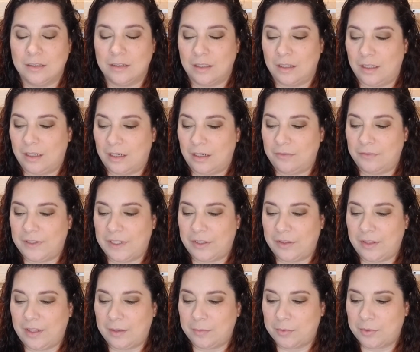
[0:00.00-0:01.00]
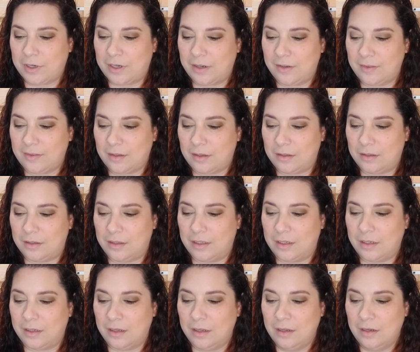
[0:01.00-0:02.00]
and I found that price
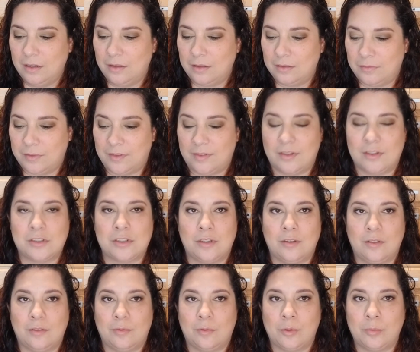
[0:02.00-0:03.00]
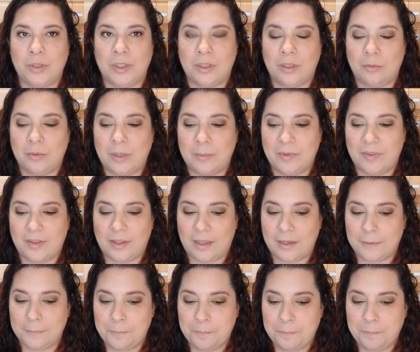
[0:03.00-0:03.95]
on the Physicians Formula website.